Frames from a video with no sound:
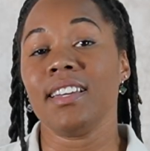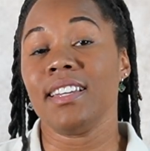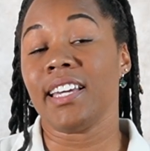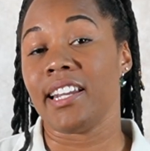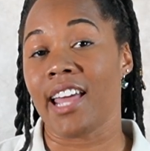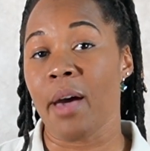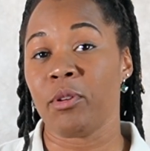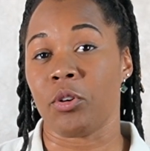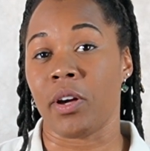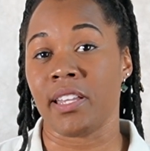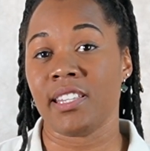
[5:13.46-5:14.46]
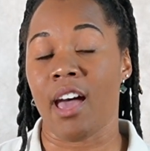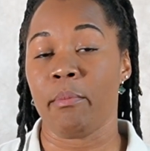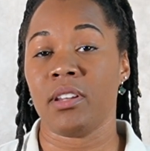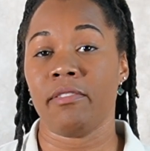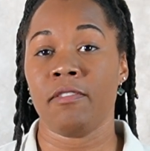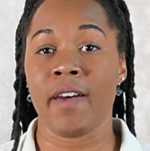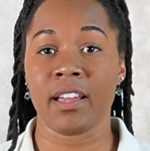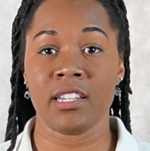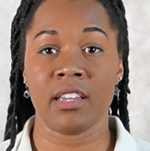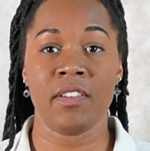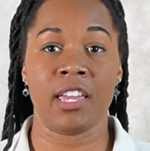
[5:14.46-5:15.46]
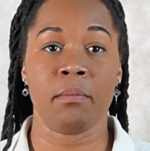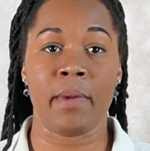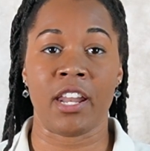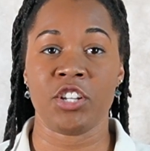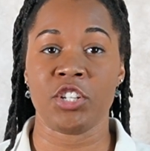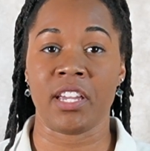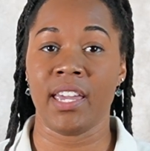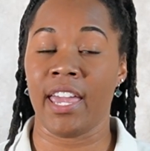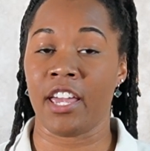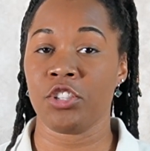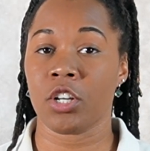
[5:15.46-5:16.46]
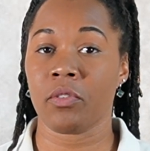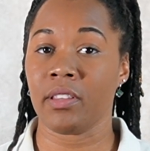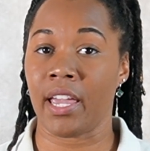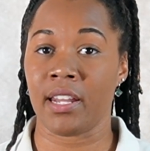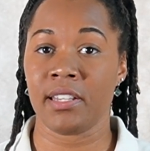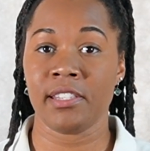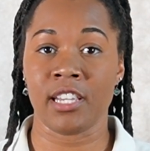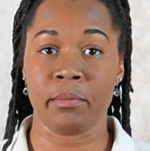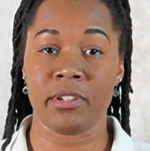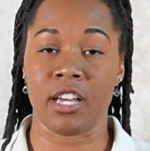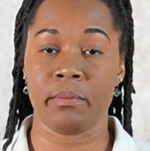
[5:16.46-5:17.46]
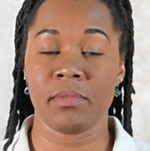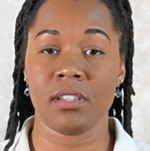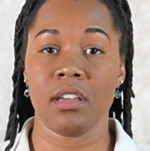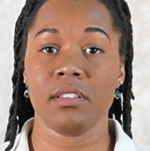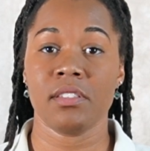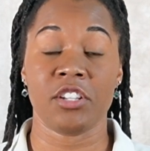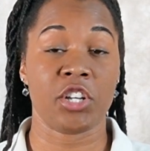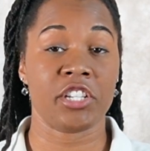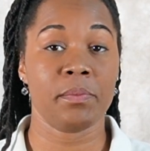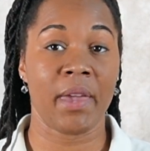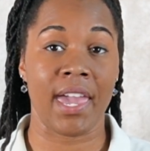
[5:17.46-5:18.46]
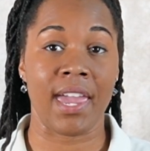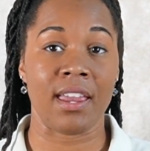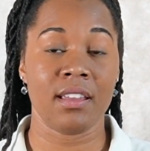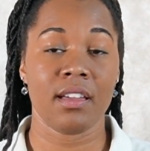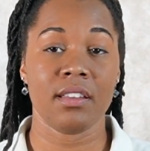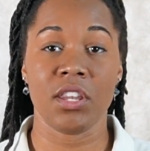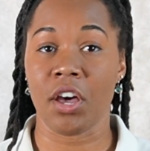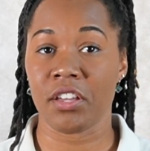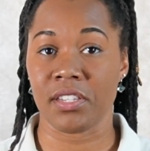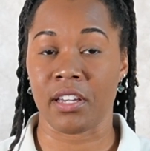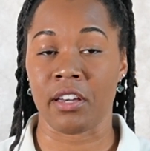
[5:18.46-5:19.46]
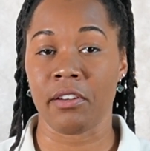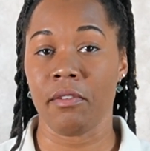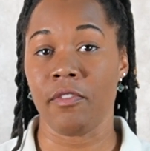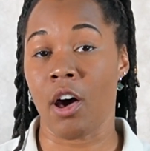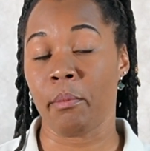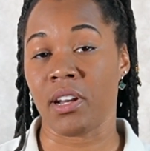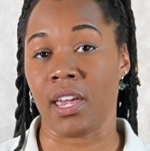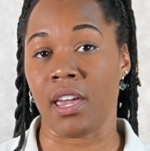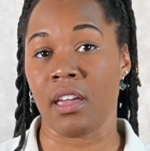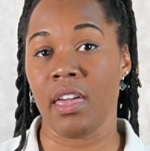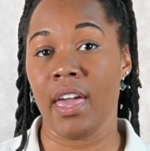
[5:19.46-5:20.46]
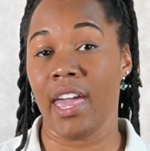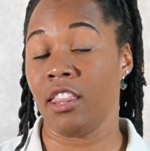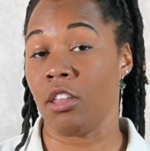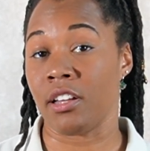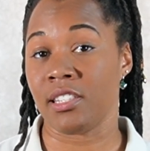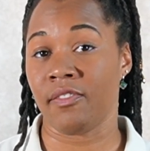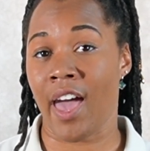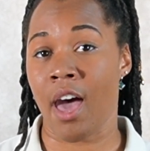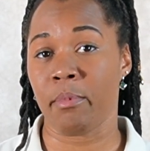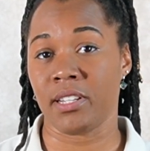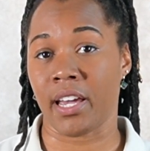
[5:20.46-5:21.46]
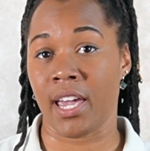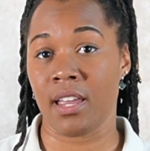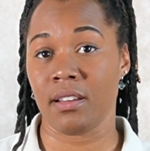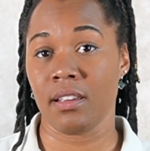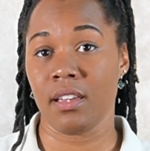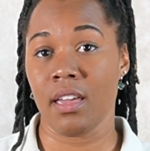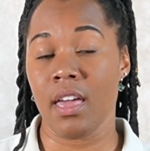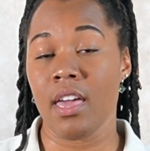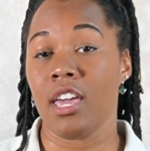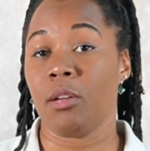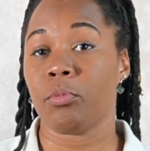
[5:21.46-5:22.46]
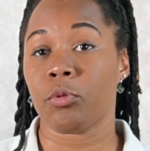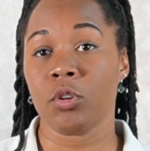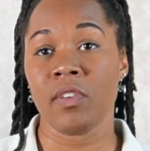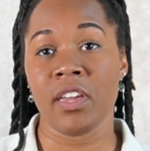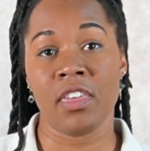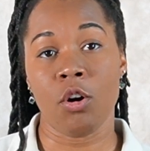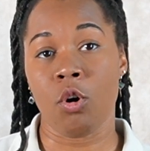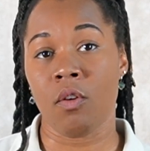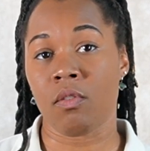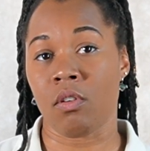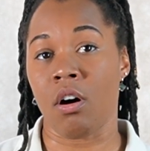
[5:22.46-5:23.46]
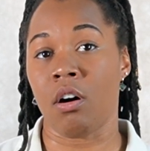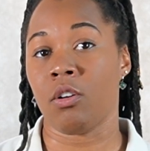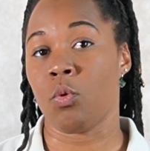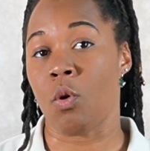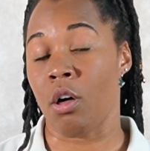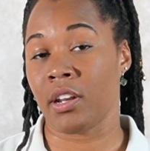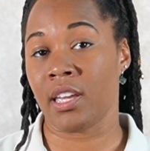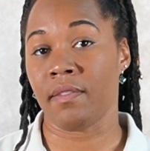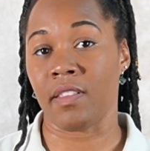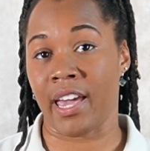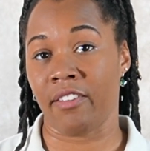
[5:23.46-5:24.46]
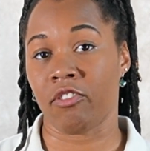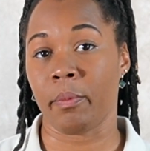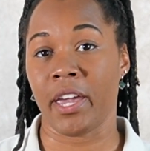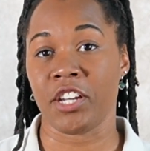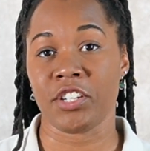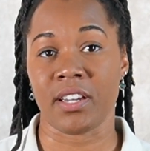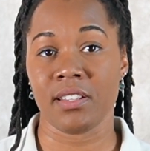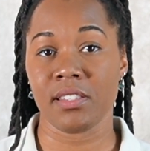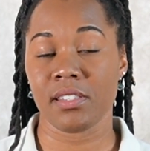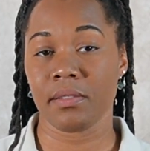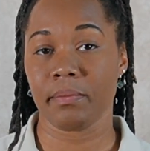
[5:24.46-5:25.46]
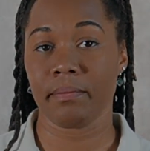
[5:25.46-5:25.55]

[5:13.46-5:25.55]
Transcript: Cannabinoids have been effective in managing cancer-related symptoms such as pain, nausea, vomiting, and loss of appetite, improving the overall quality of life for patients.